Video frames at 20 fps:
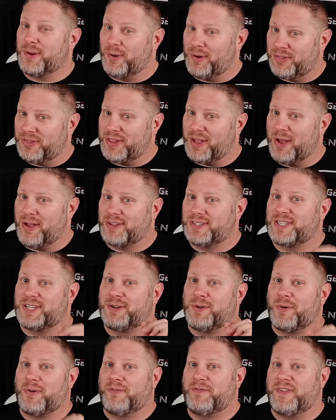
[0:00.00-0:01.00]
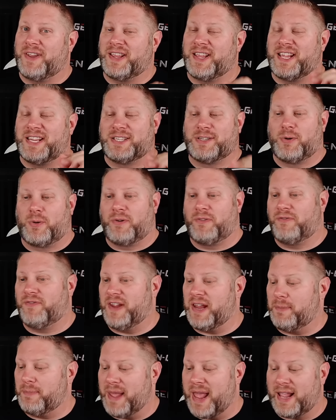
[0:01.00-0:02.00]
your thoughts, your feelings, your
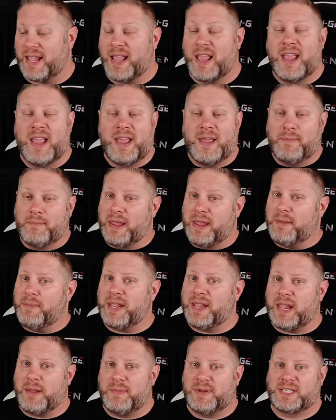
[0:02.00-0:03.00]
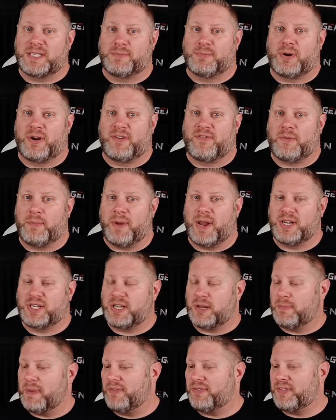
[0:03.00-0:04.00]
feedback. Maybe give me some more
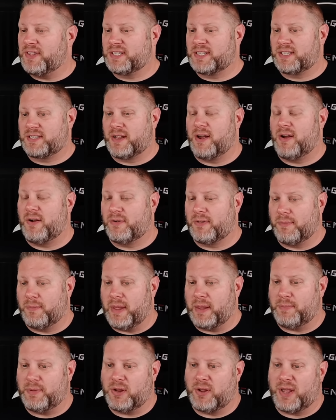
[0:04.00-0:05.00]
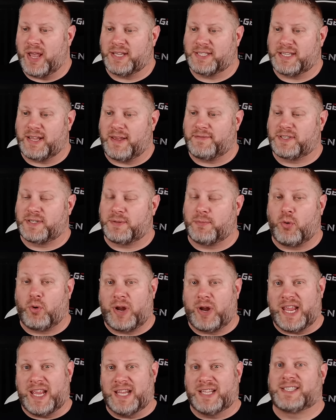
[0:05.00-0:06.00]
information about this song. Maybe you guys have some
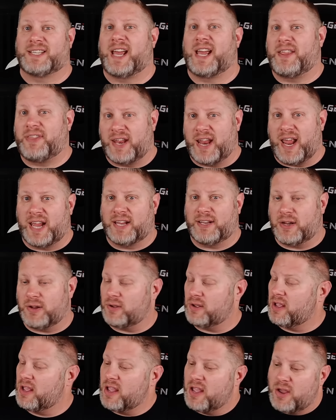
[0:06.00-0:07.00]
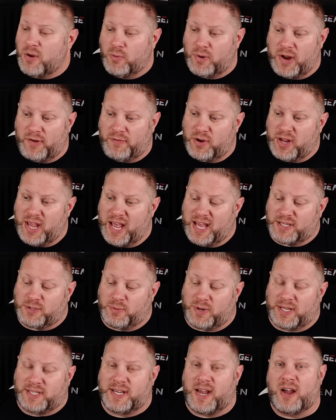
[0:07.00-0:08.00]
more insight than I do. Whatever you
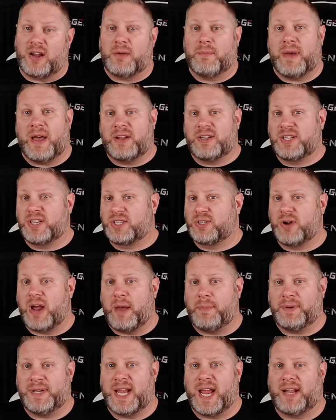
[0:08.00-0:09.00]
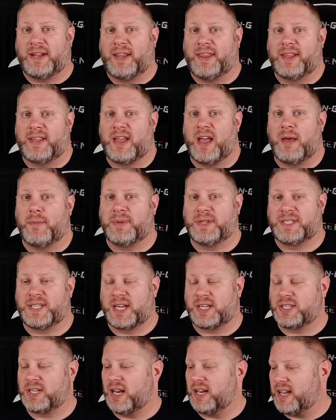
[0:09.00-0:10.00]
guys want to talk about, just drop it down in the comment
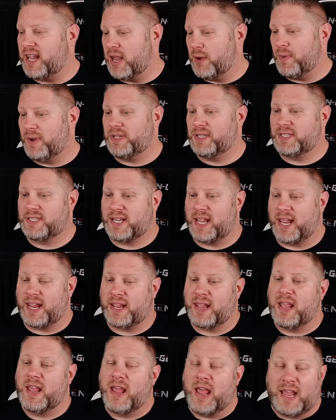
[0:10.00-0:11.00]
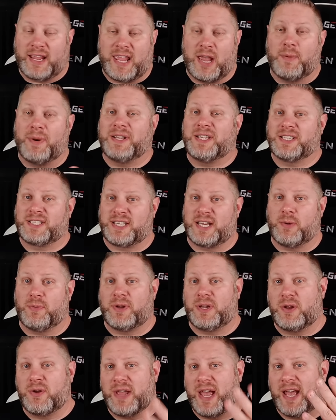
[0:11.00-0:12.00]
section. I can't wait to see
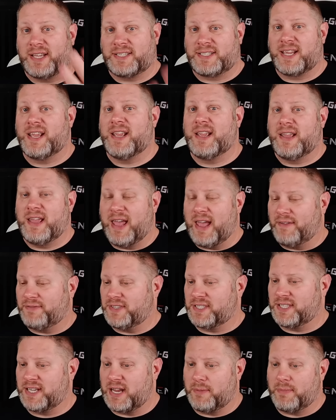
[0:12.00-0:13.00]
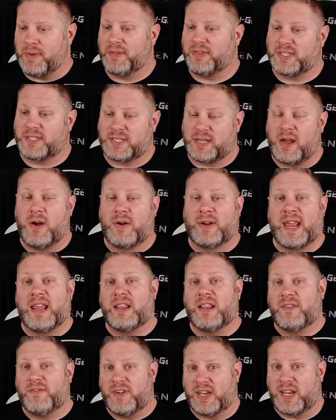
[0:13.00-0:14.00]
what you guys have to say about the song
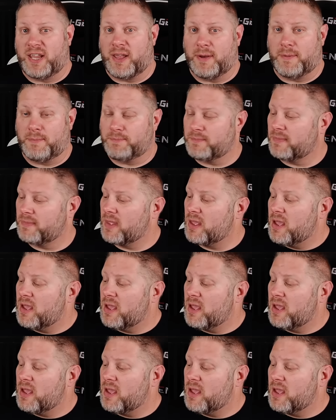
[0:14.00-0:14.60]
and the video.